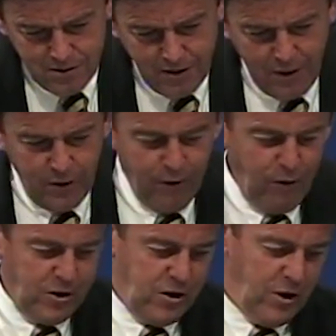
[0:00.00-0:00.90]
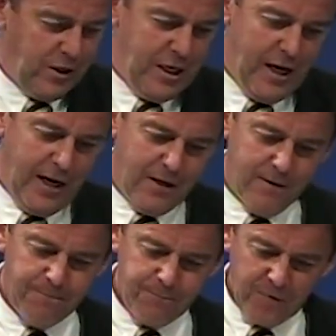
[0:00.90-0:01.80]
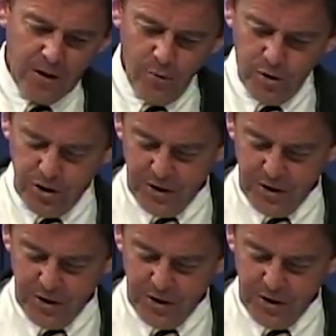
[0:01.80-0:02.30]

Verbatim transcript: Now look at verse thirty-eight, which